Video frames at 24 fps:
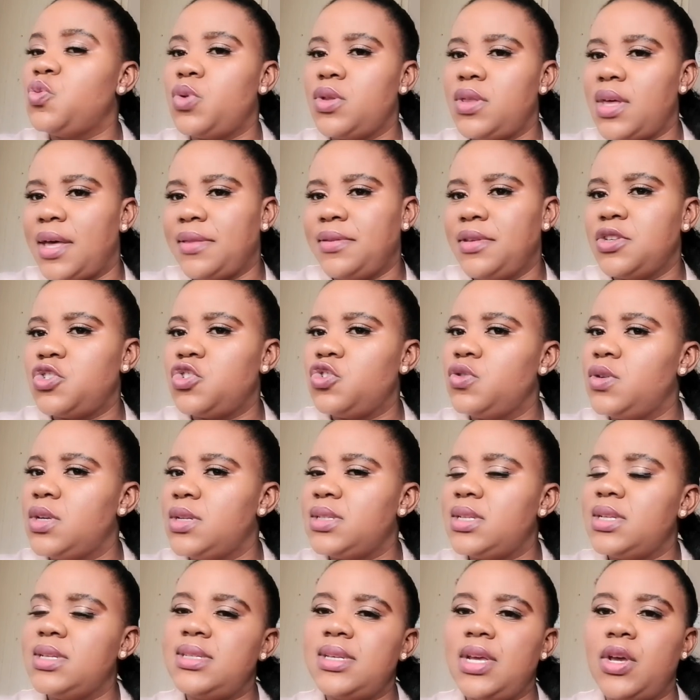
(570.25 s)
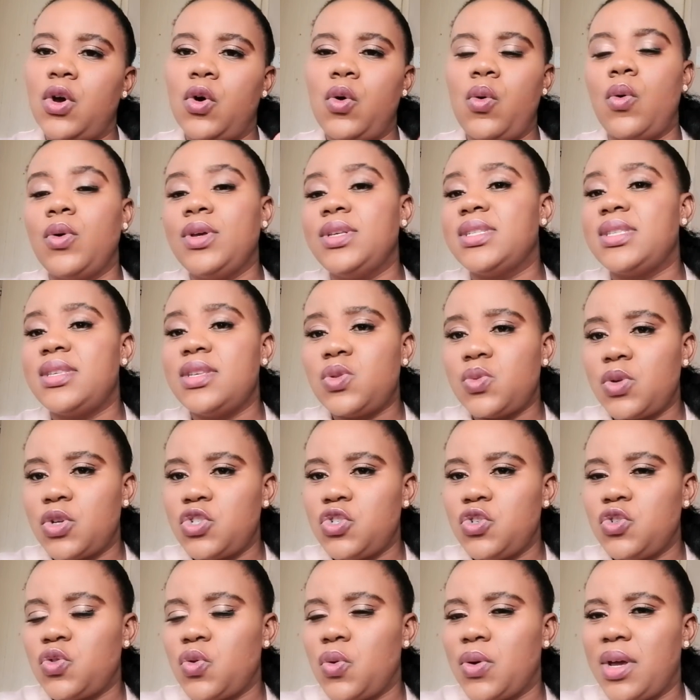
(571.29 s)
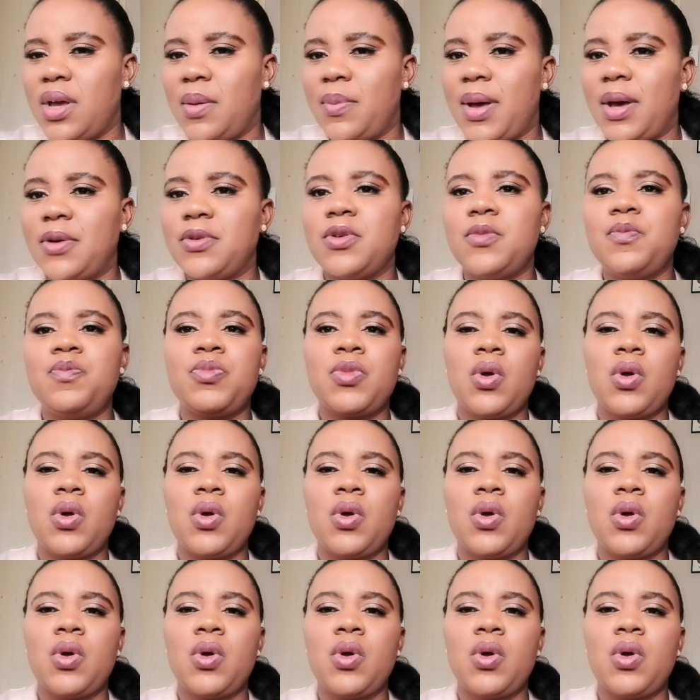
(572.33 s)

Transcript: with other students and say, oh, is this what you're talking about?